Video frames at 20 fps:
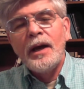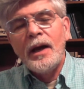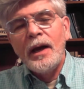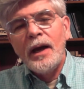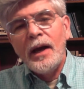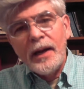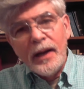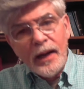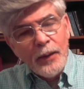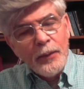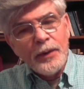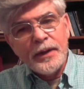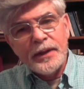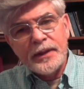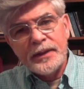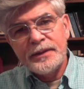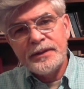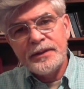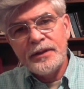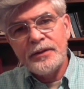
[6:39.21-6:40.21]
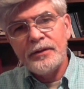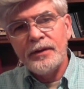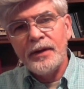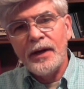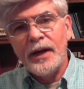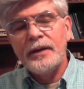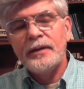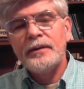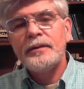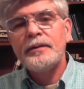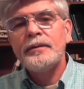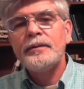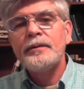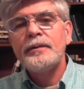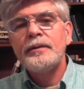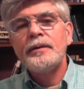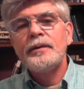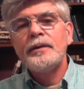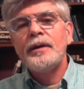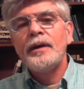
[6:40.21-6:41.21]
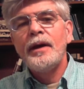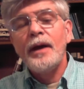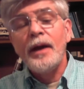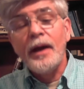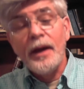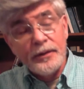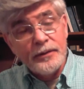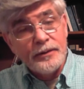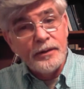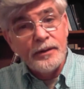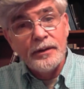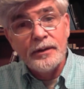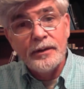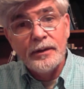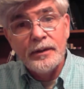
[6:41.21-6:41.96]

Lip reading: And I want to consider that as a